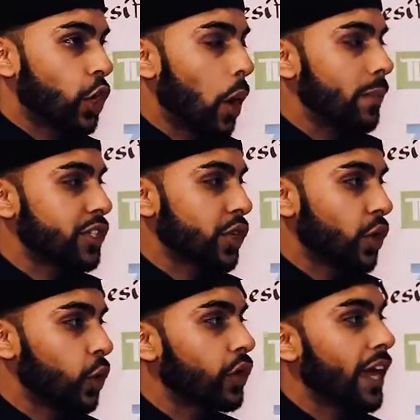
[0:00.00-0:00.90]
on a Common
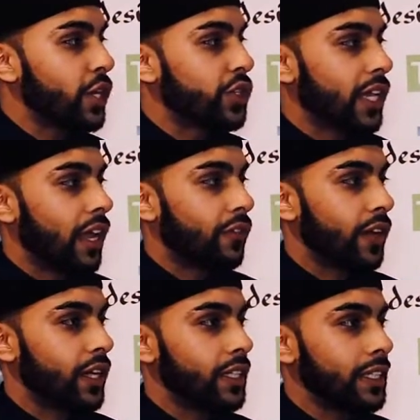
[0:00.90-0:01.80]
song called I Used to Love
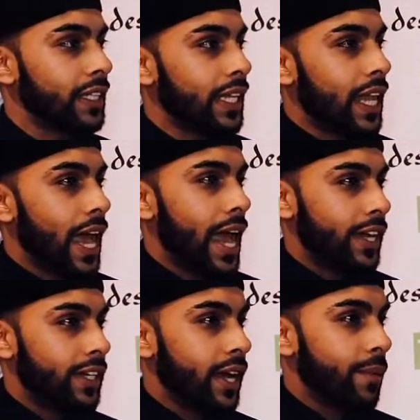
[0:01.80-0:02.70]
Her,
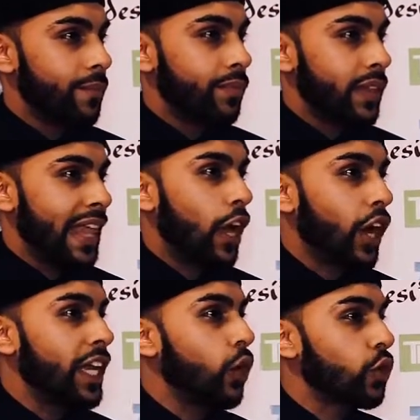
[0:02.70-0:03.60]
and that
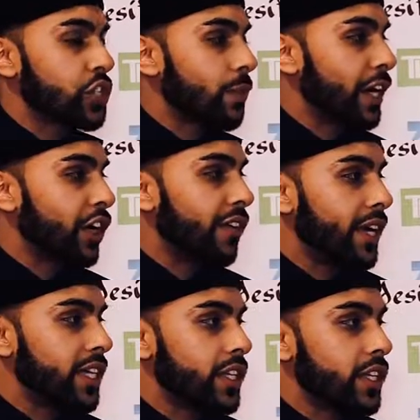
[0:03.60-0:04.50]
kind of launched my
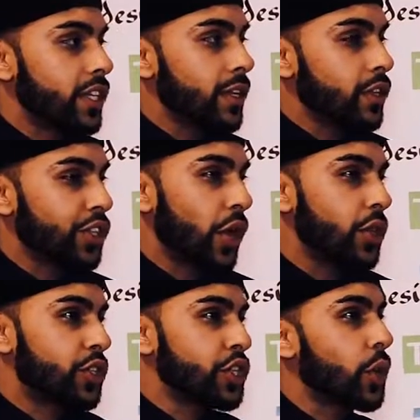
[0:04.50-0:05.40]
career.
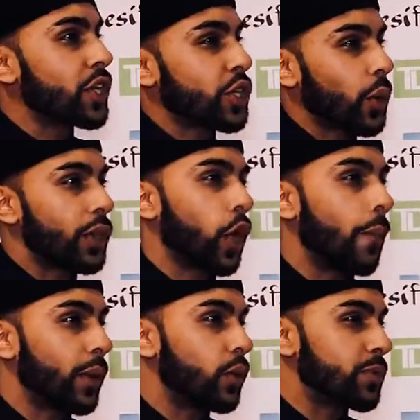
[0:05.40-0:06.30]
So to do a song with
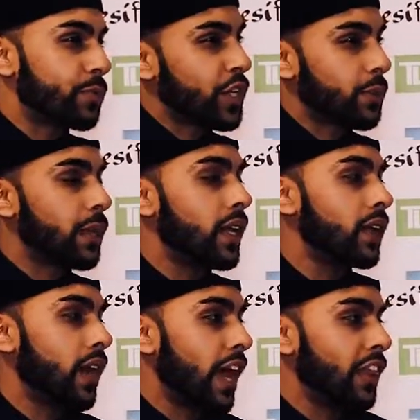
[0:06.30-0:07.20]
Common would just
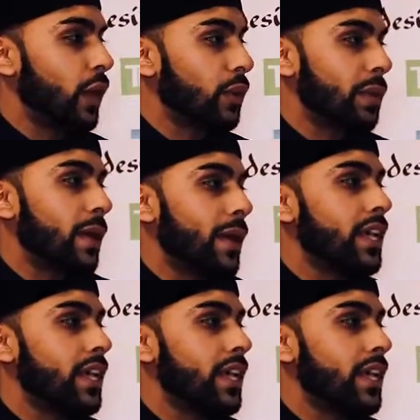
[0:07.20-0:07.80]
be, I think it would be